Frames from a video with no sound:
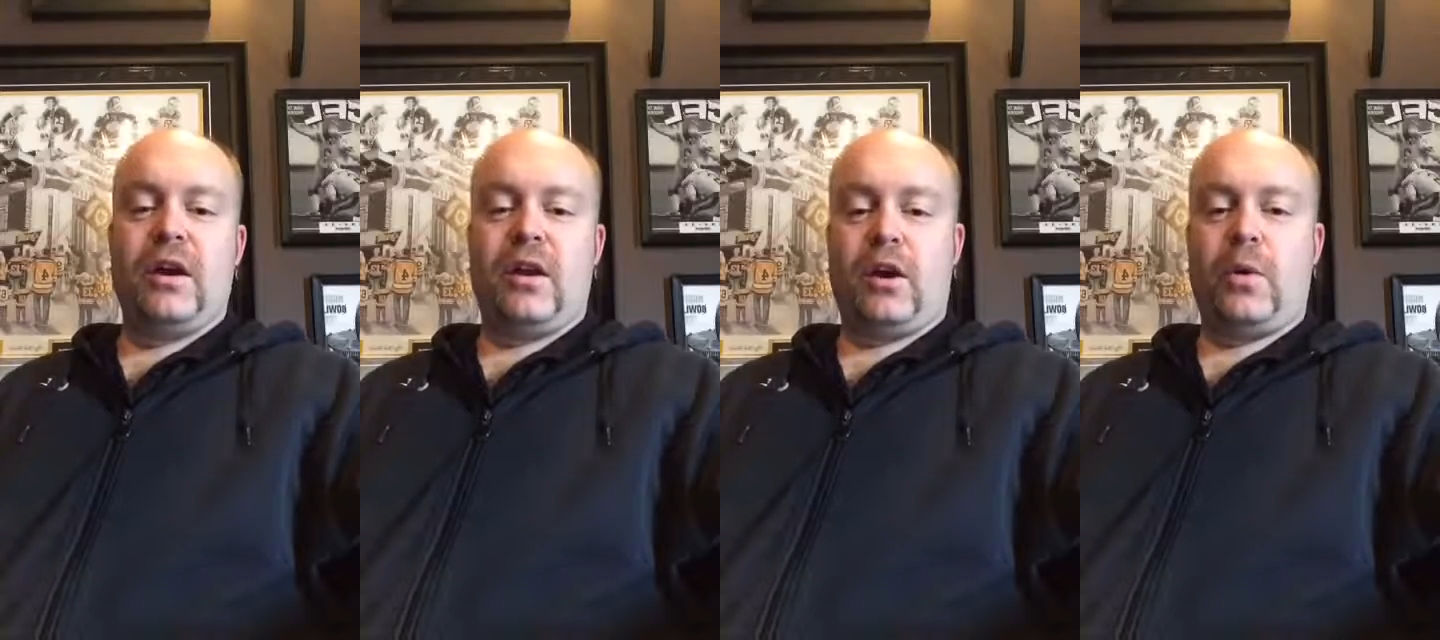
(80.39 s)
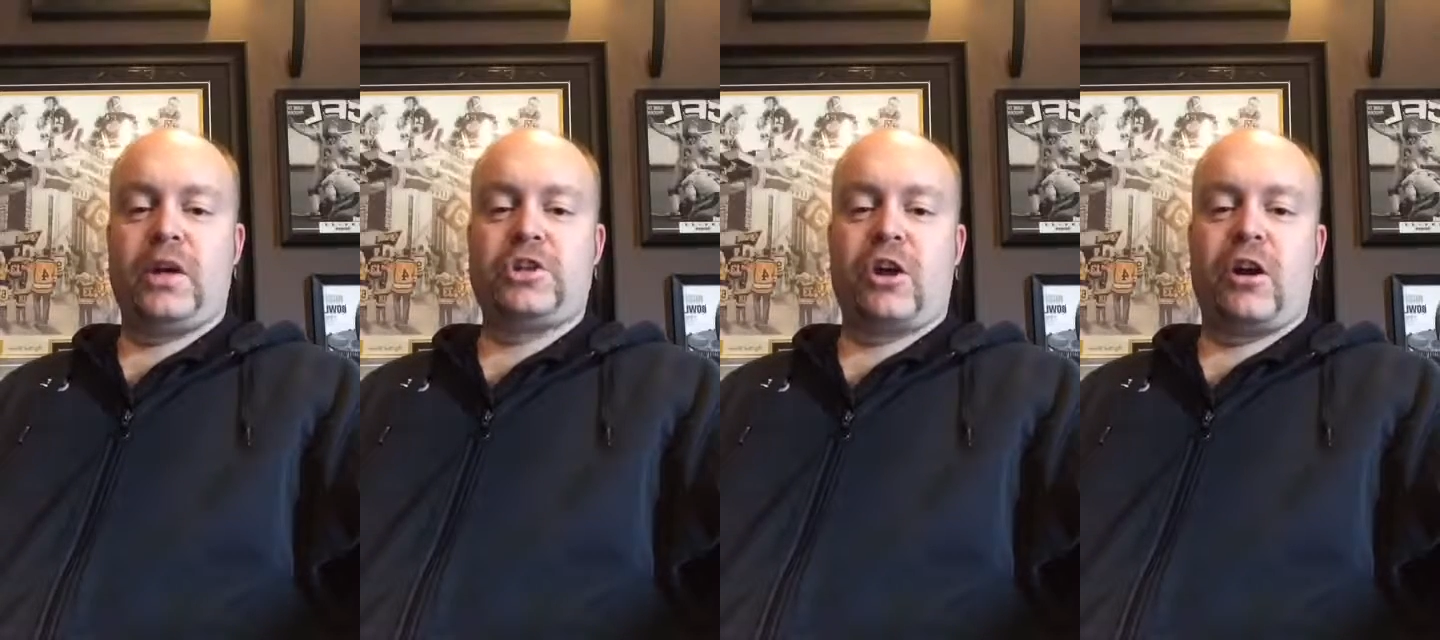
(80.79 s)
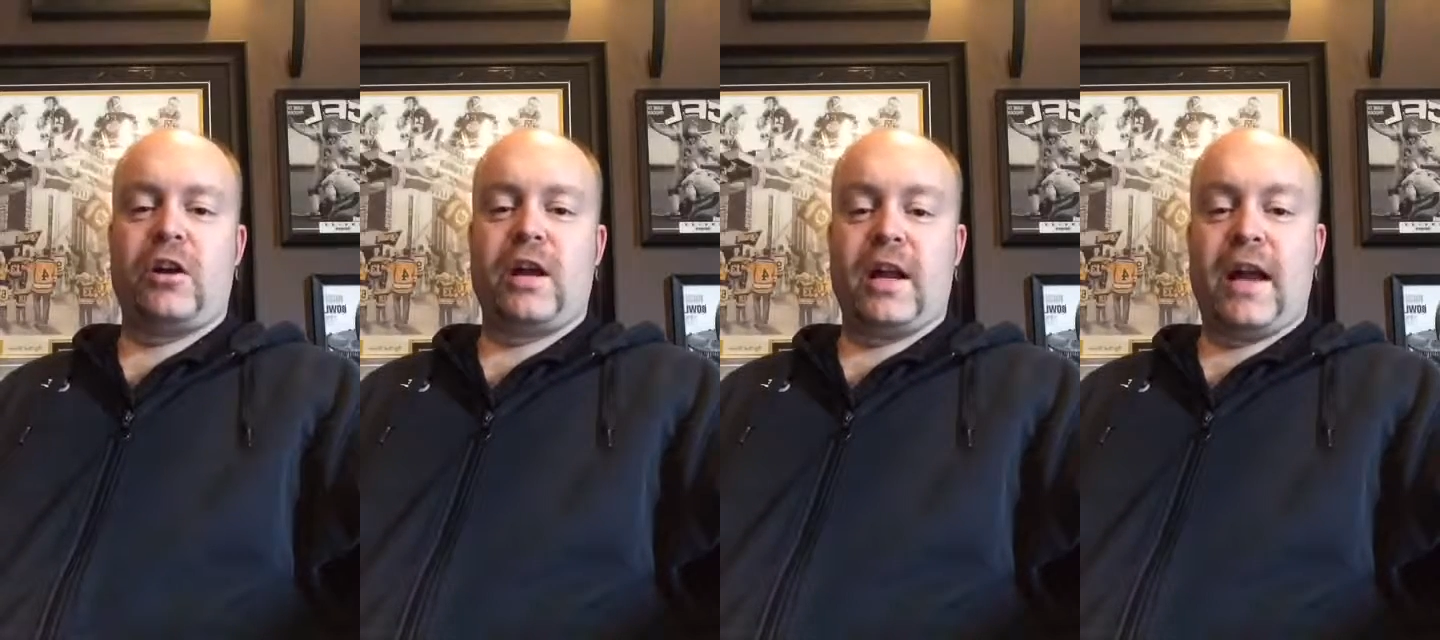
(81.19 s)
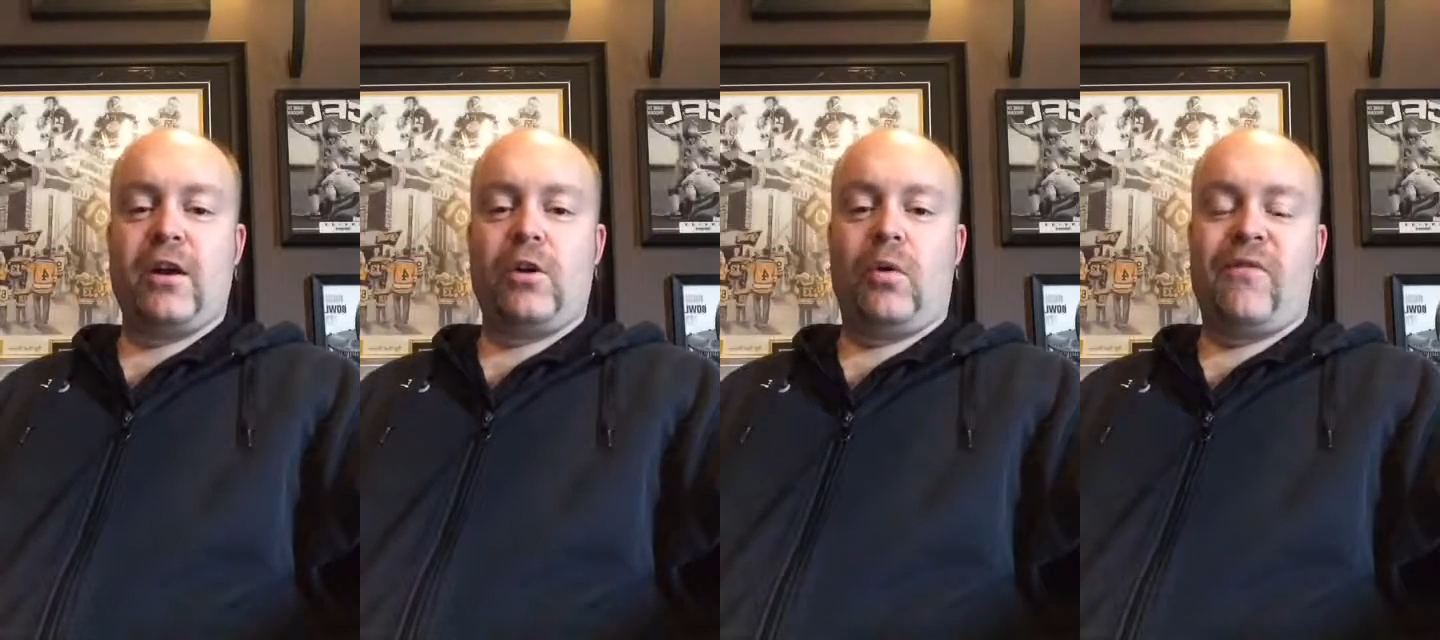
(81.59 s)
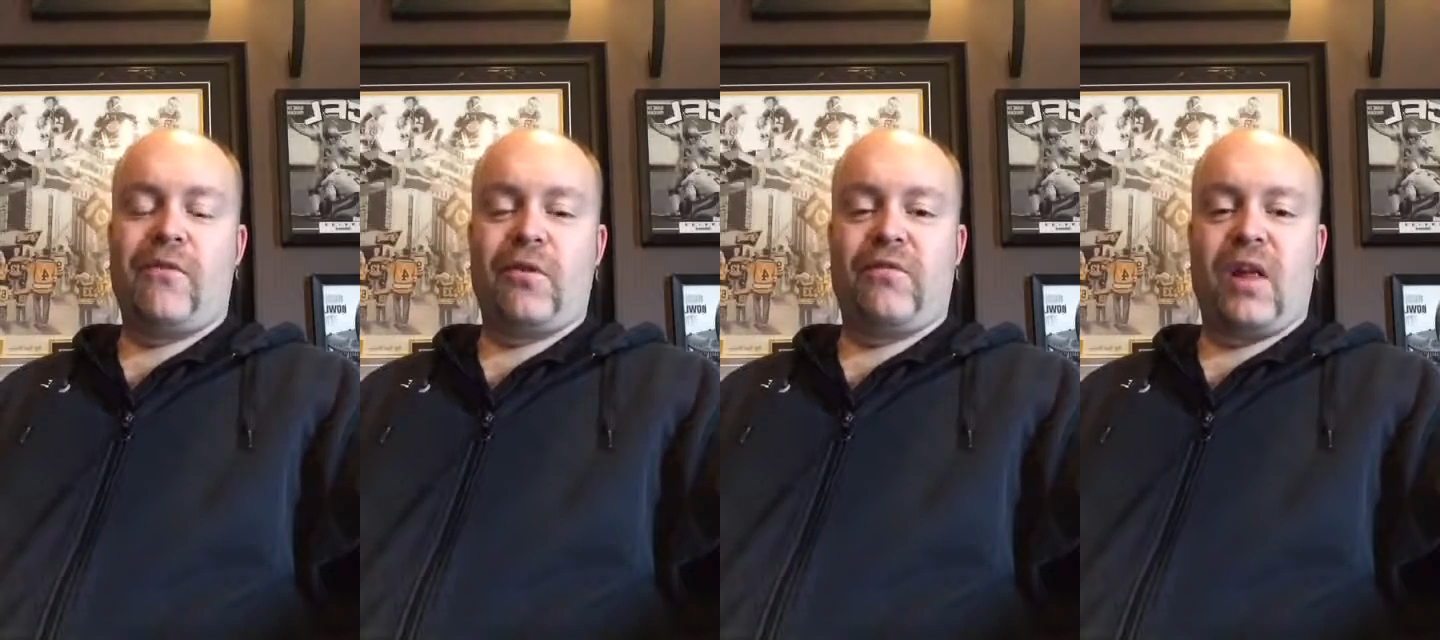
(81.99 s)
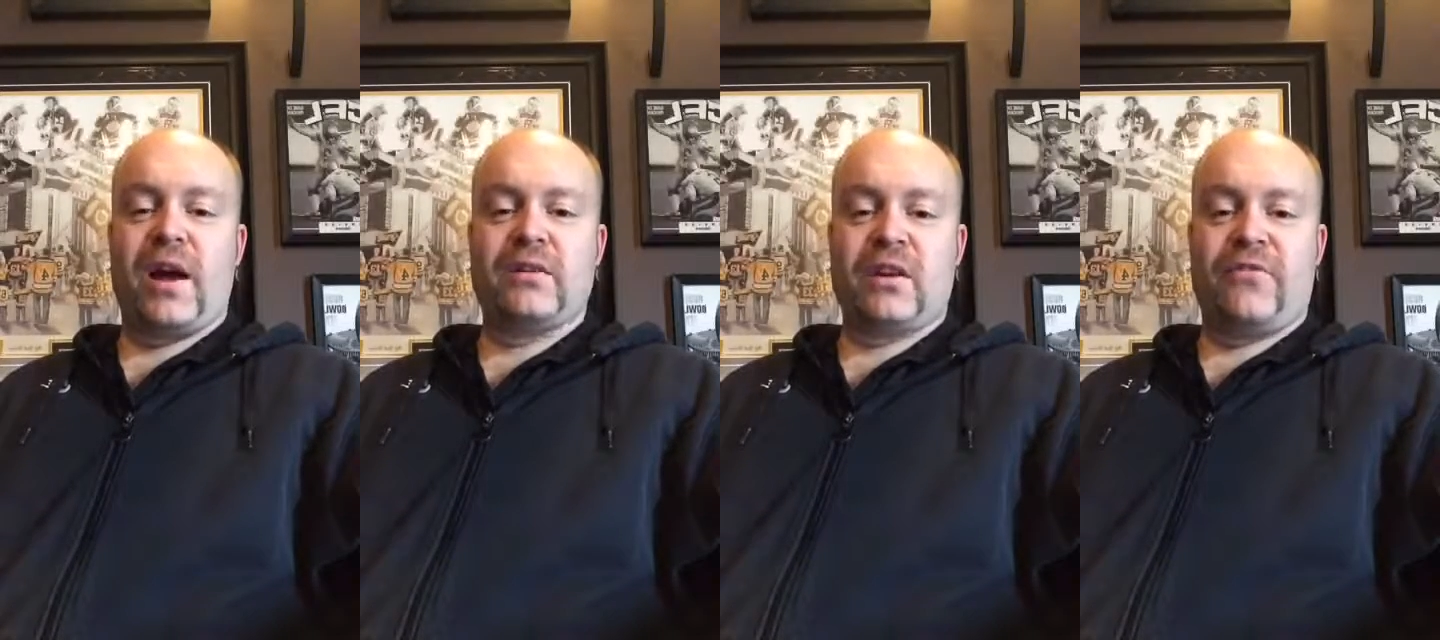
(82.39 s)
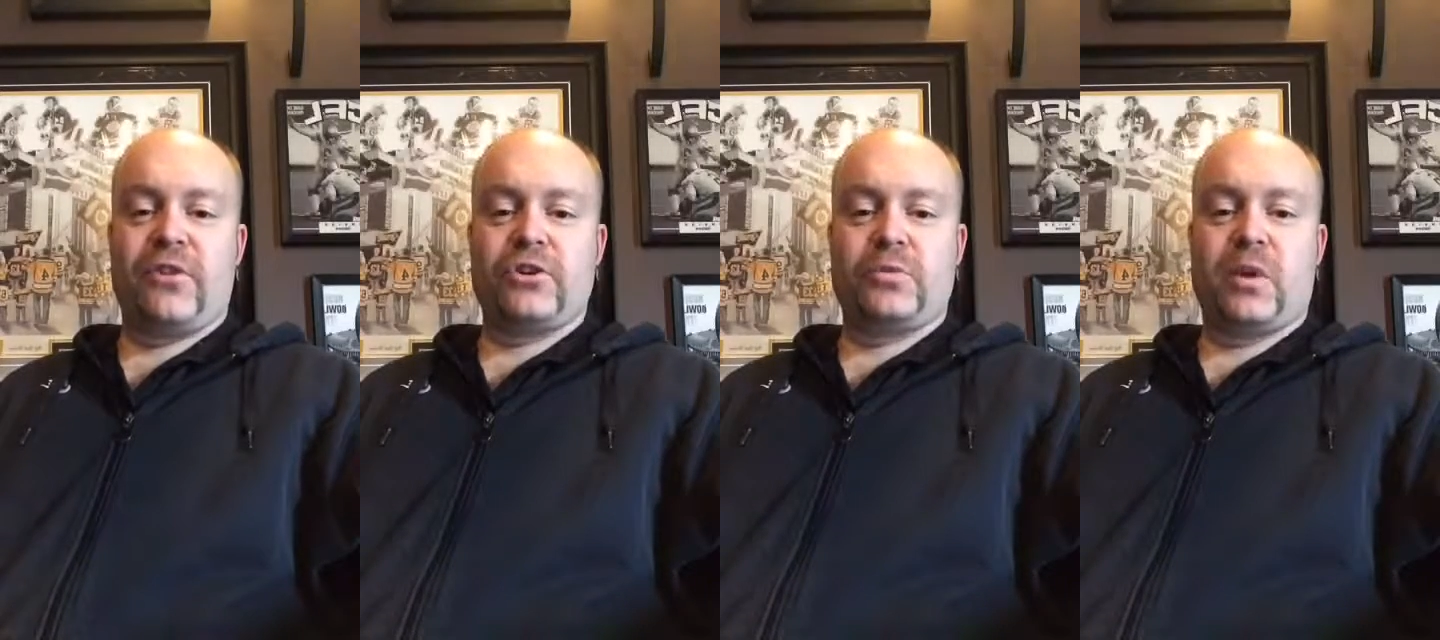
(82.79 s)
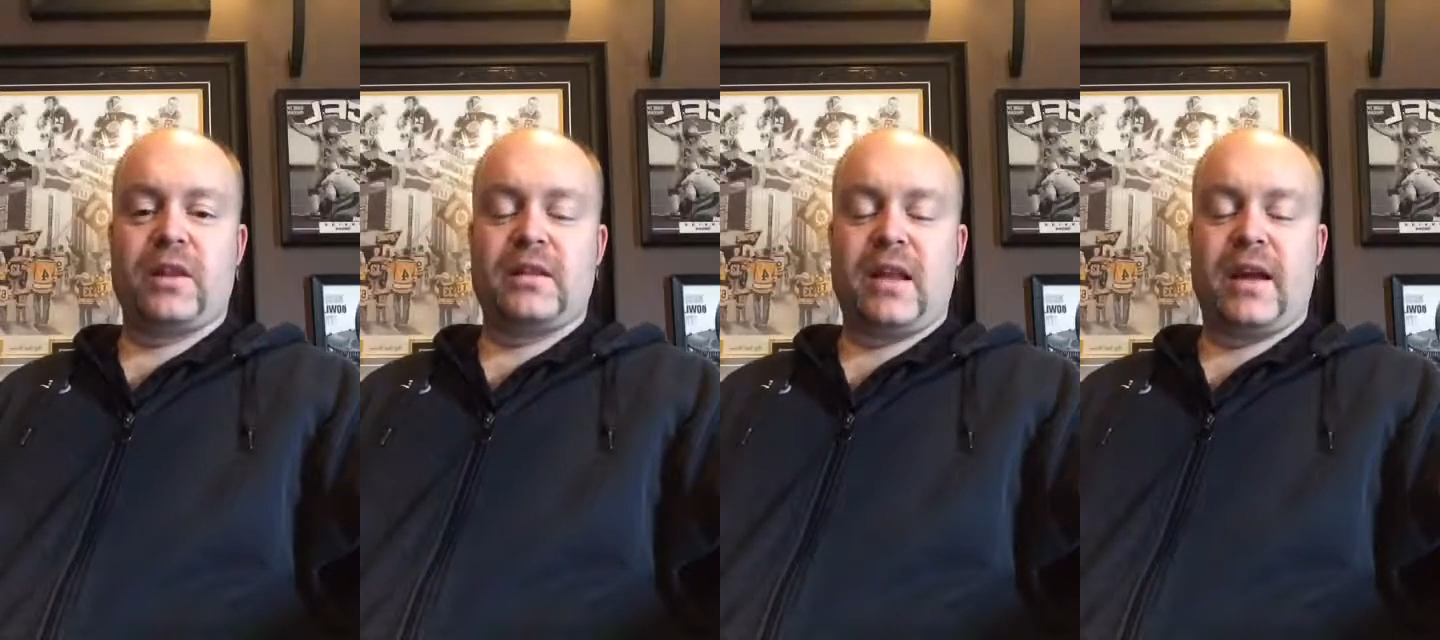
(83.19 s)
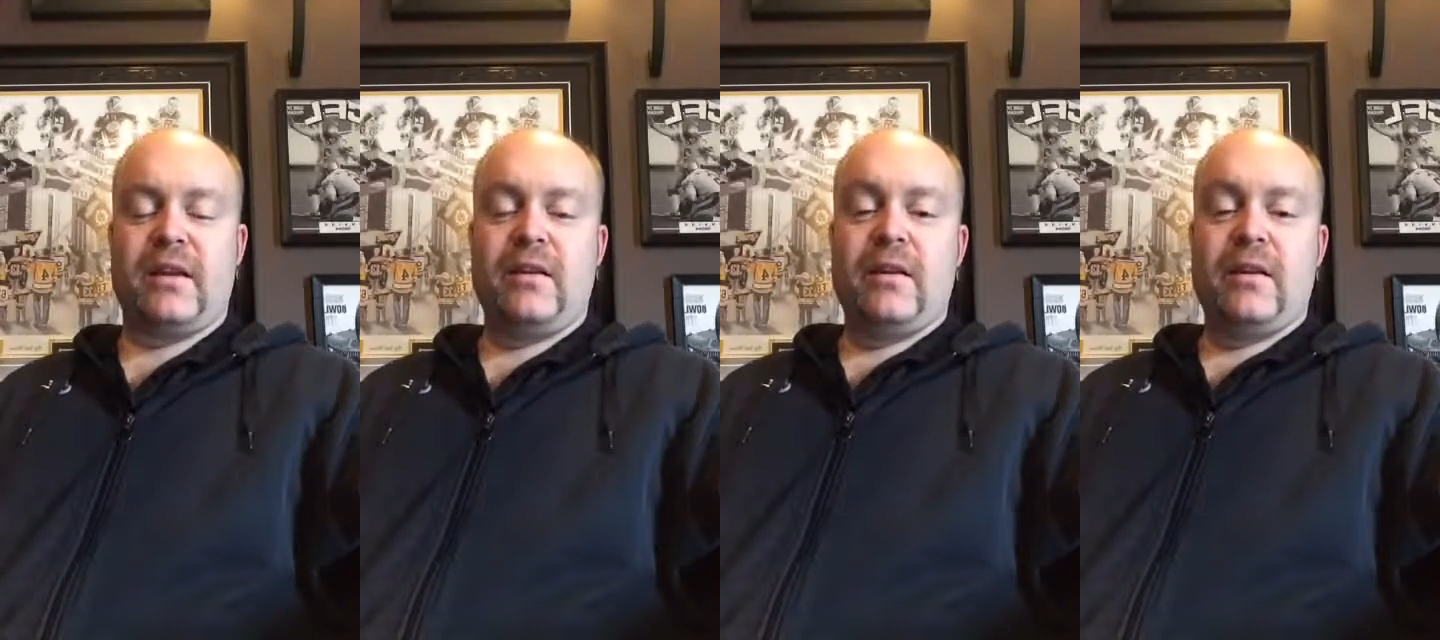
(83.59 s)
and a quick shot on that and a goal for the Flyers, their first one of the night.